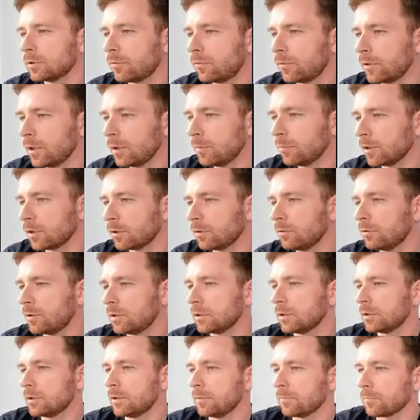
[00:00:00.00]
frame
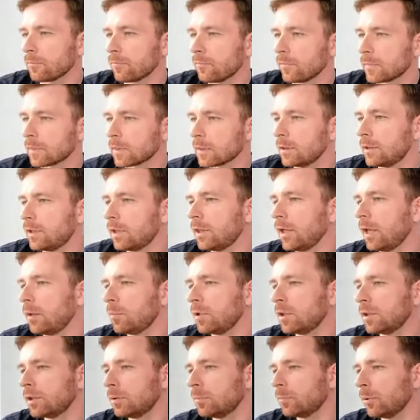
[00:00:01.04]
accuracy. The
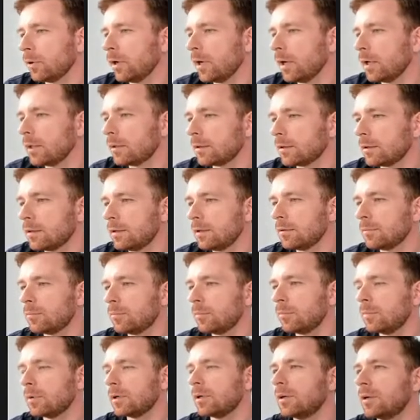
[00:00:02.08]
naming template, the
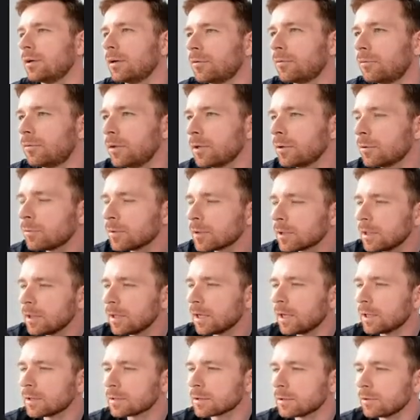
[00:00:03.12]
frequently
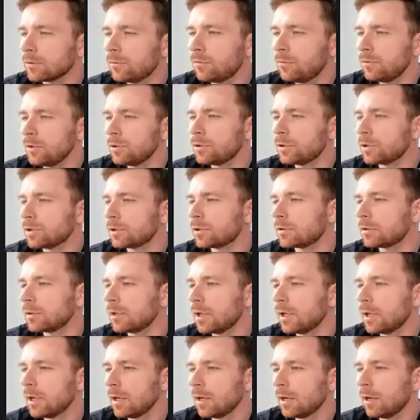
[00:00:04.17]
asked feature
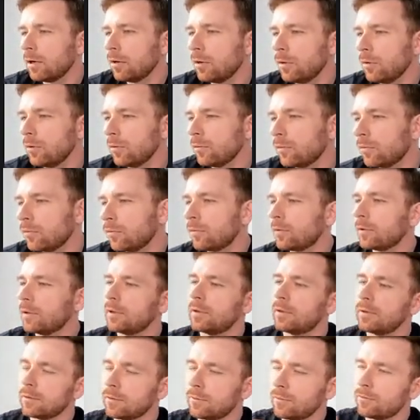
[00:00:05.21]
of
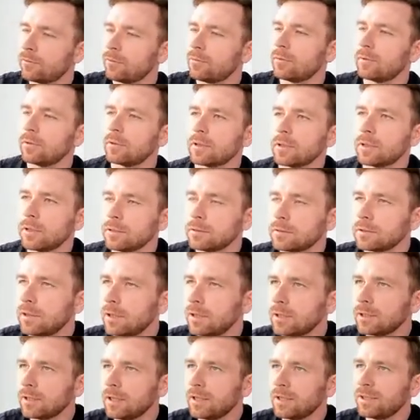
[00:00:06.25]

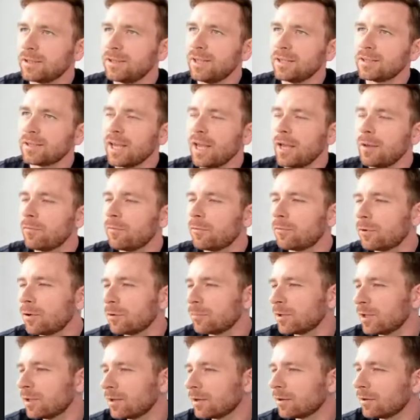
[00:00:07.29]
that came
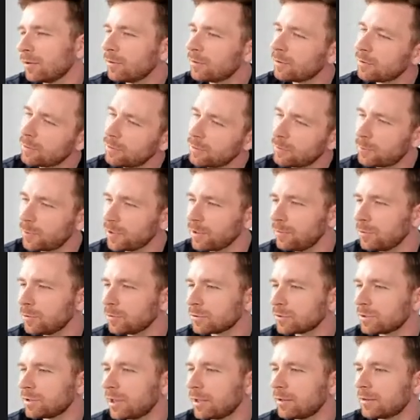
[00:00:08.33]
from the
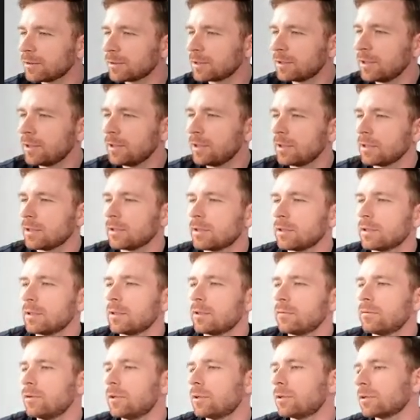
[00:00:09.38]
previous direct take
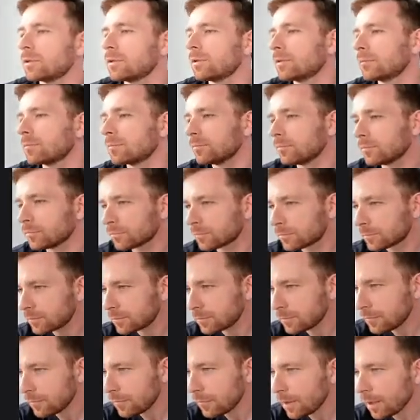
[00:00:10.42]
version.
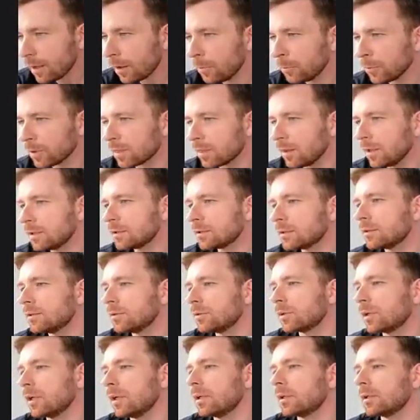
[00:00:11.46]
With this,
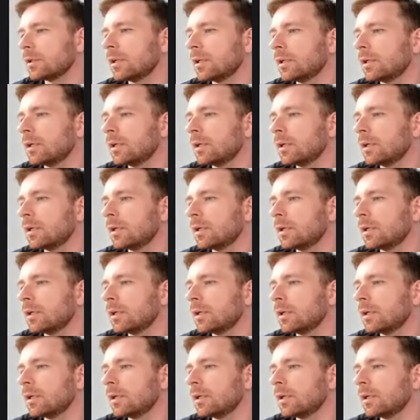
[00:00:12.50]
you can